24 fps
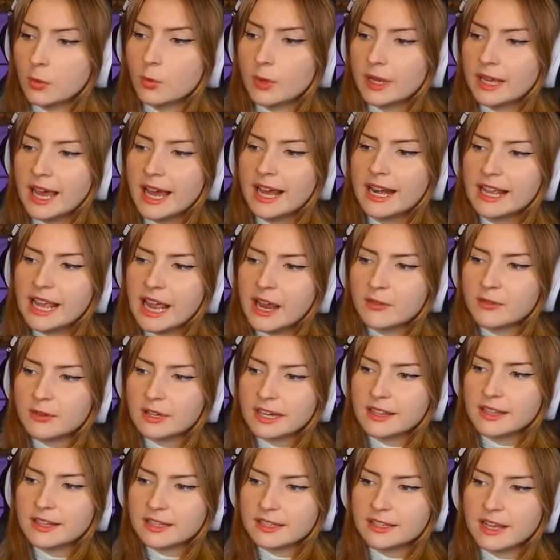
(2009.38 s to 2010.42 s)
We gotta get
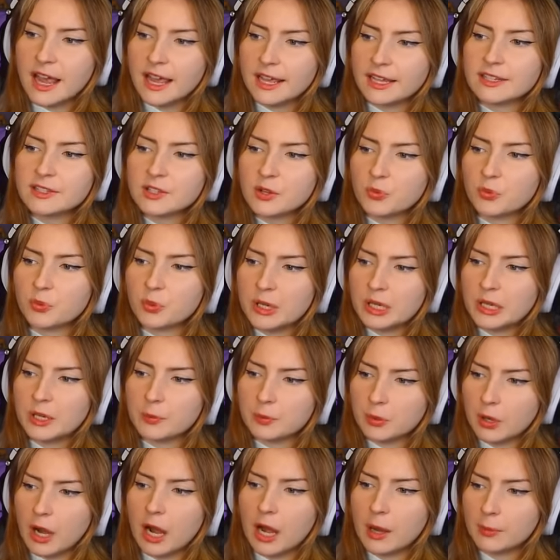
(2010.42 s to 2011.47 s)
rid of this guy. He's a
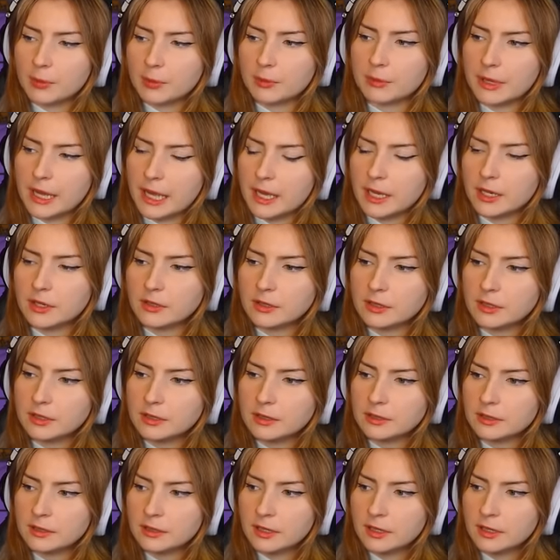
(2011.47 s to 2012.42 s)
real problem now.